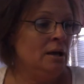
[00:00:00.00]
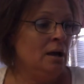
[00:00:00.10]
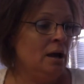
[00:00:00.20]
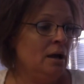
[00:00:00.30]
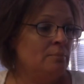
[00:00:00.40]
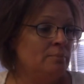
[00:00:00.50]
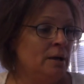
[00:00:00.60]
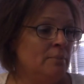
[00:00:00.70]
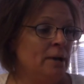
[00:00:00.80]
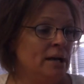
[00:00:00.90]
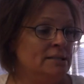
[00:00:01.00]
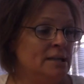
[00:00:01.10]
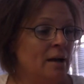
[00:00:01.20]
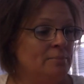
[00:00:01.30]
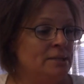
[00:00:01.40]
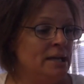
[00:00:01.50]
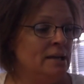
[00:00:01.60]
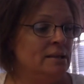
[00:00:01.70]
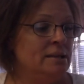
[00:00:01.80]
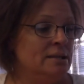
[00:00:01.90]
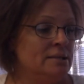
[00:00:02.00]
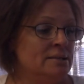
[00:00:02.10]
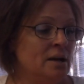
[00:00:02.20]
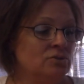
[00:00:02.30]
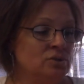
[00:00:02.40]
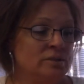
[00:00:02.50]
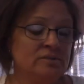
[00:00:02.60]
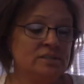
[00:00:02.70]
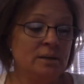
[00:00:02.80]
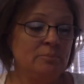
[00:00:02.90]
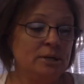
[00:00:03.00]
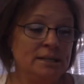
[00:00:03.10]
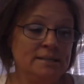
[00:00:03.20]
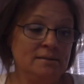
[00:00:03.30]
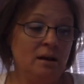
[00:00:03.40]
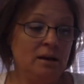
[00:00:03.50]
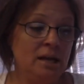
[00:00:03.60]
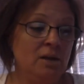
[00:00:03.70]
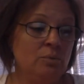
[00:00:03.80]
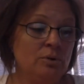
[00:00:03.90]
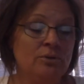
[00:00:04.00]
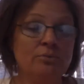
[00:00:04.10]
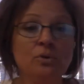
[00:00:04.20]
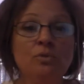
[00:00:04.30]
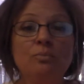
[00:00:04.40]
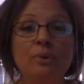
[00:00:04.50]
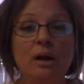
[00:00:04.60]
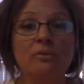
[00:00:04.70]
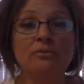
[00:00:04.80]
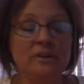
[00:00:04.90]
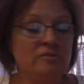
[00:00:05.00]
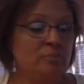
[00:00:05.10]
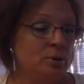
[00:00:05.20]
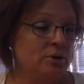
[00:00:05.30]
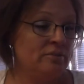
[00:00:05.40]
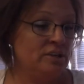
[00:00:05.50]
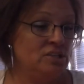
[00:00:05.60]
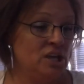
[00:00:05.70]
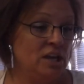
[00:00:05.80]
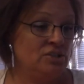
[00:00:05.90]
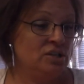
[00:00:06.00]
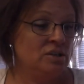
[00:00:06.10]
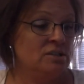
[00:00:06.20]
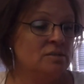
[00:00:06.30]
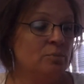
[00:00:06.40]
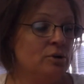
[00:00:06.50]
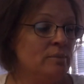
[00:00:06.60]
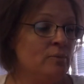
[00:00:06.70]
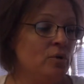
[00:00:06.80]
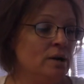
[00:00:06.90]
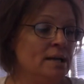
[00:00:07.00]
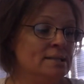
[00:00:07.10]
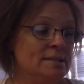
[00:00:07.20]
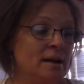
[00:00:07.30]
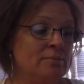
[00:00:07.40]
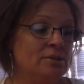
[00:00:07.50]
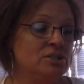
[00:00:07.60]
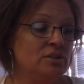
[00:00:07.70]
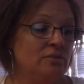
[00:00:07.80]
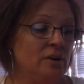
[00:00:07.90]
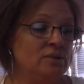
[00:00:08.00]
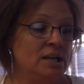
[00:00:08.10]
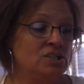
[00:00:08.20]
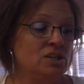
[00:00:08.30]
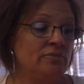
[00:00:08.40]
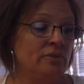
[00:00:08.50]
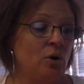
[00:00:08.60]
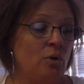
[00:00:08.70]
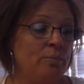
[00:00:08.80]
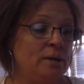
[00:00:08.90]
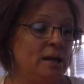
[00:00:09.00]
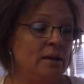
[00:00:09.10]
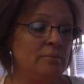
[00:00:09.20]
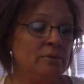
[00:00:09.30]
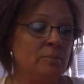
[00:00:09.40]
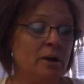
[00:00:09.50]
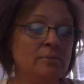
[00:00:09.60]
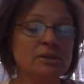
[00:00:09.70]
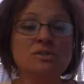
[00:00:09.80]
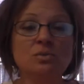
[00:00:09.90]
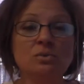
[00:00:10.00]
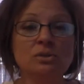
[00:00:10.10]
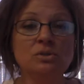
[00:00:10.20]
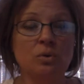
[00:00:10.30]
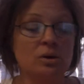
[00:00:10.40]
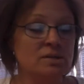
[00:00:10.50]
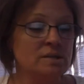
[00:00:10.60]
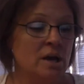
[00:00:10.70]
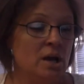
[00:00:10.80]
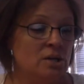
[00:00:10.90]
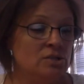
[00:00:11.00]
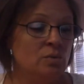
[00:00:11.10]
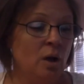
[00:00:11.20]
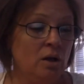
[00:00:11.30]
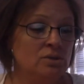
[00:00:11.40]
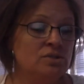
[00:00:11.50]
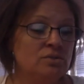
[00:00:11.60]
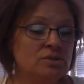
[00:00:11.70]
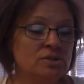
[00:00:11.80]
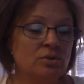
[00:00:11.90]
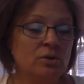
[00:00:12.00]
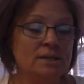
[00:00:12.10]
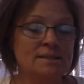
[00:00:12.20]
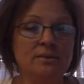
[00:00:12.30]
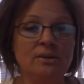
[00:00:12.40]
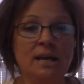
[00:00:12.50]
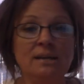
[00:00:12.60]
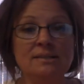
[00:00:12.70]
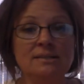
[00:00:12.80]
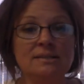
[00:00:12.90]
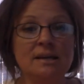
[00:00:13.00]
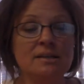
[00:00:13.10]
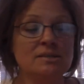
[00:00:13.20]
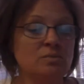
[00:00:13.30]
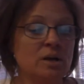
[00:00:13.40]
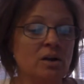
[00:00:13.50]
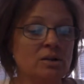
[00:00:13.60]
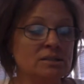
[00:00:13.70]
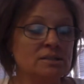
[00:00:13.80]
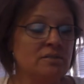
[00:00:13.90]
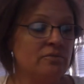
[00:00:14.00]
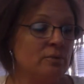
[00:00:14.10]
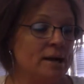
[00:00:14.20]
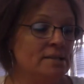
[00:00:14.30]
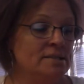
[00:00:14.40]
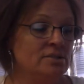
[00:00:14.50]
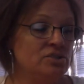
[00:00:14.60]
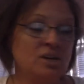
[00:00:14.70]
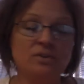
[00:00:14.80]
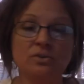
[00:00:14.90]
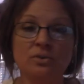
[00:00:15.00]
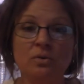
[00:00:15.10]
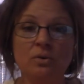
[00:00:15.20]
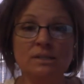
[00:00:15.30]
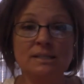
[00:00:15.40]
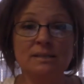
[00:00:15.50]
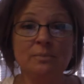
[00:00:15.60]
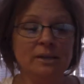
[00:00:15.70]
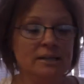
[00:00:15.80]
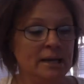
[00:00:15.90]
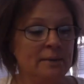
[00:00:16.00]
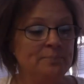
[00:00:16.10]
By adopting the doctrine of separate is not equal through Brown Board of Education, the Supreme Court established the foundation for opening the public school doors to all students across the United States, regardless of race, gender, or disability.